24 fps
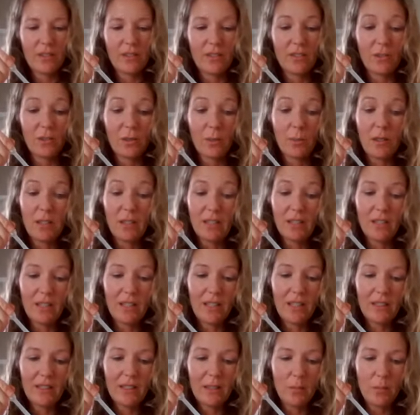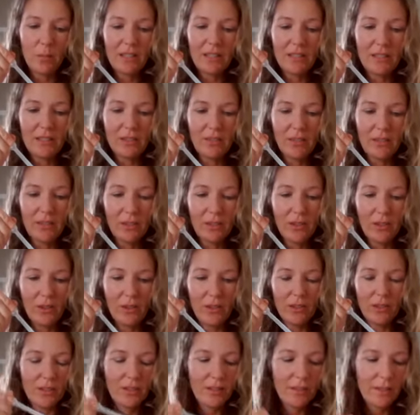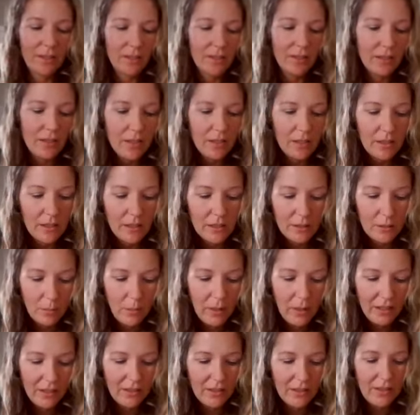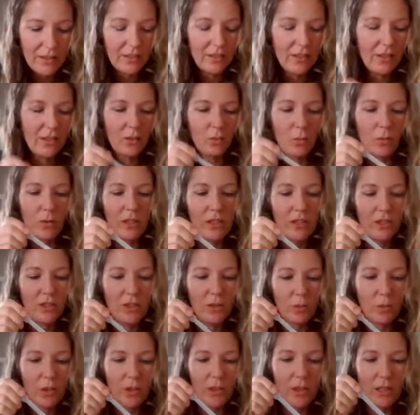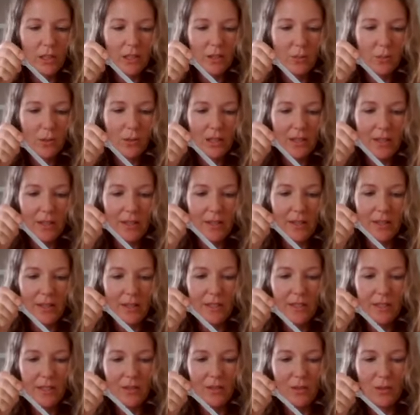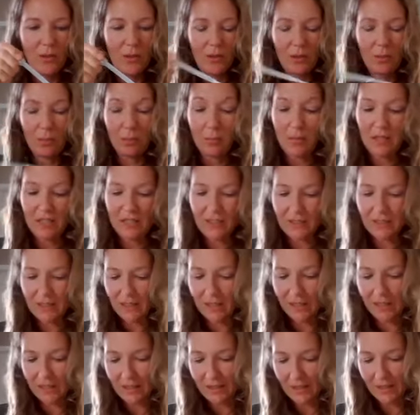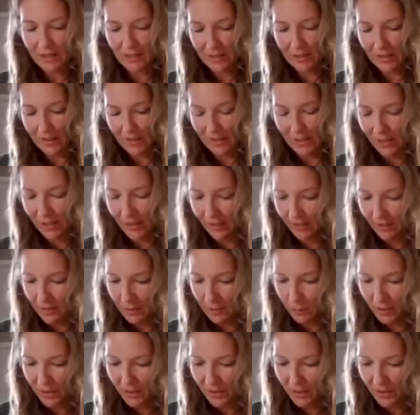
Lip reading: So it can be a little bit difficult depending on what you're working with to maintain a healthy